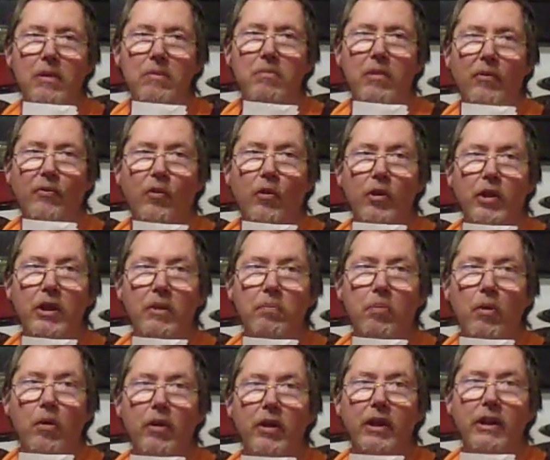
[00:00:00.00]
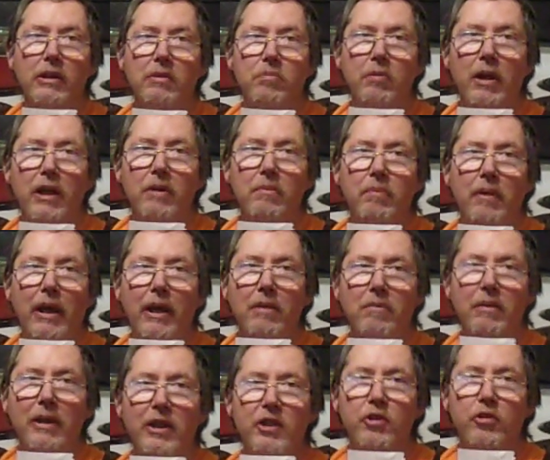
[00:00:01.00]
But before you pour it in the bread
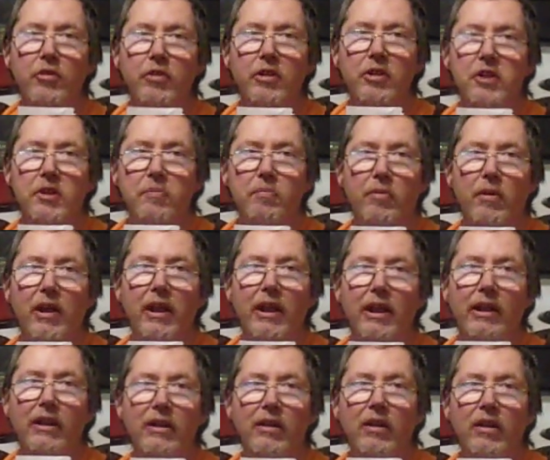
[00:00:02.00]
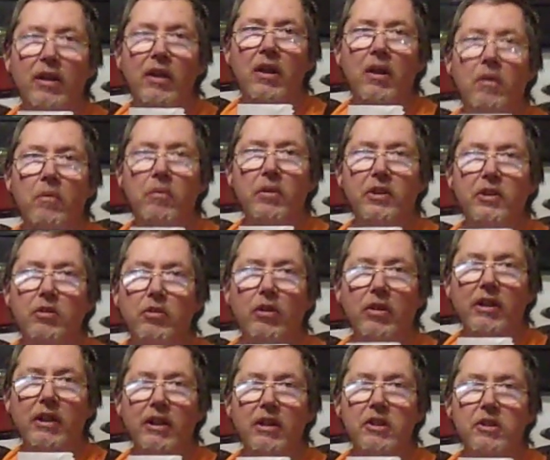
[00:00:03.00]
pan, make sure you spray it with
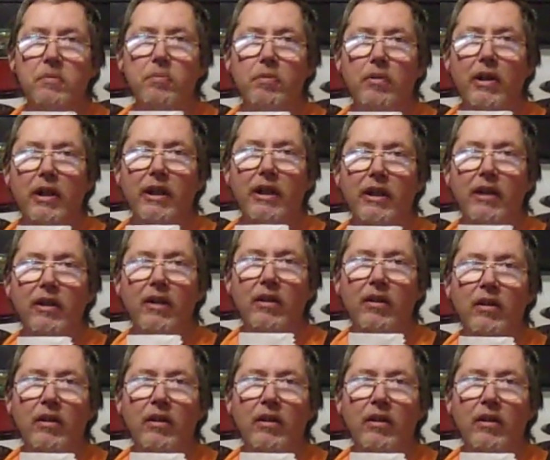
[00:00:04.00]
cooking spray